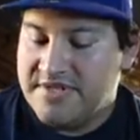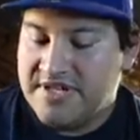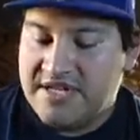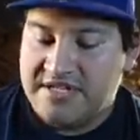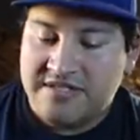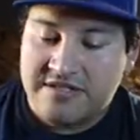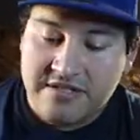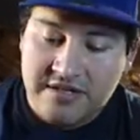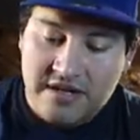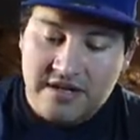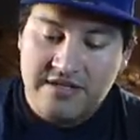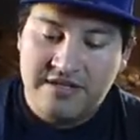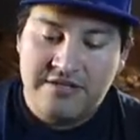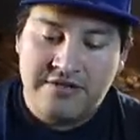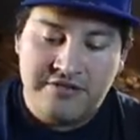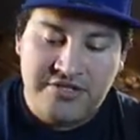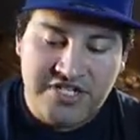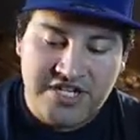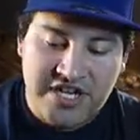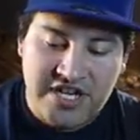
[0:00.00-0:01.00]
I saw a
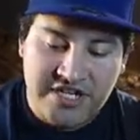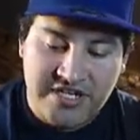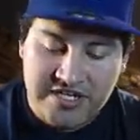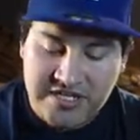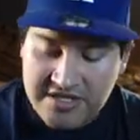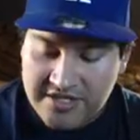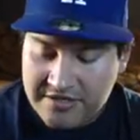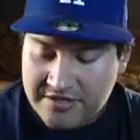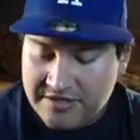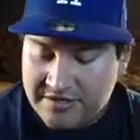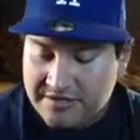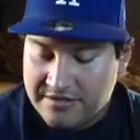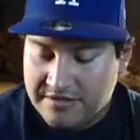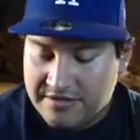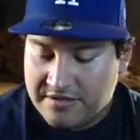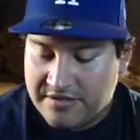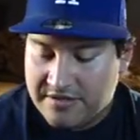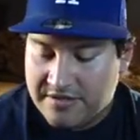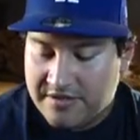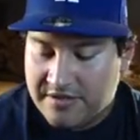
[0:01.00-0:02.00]
little shine in here.
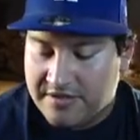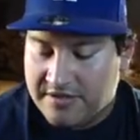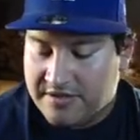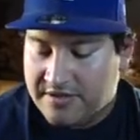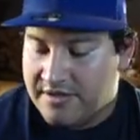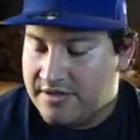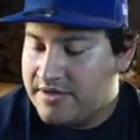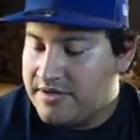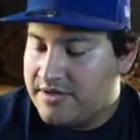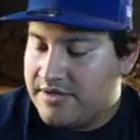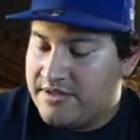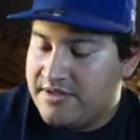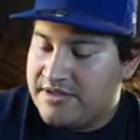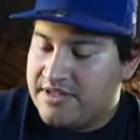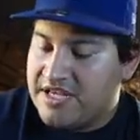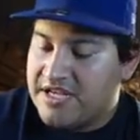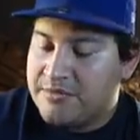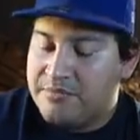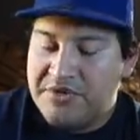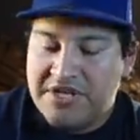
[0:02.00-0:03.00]

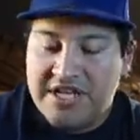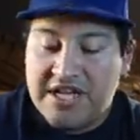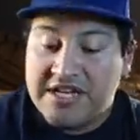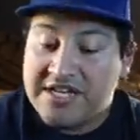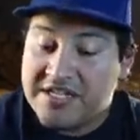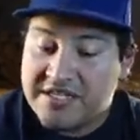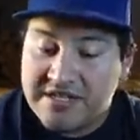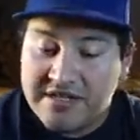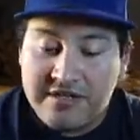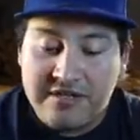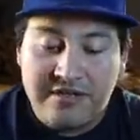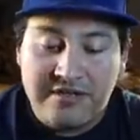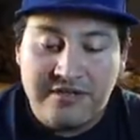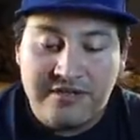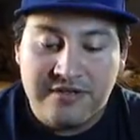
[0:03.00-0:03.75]
That could be anything.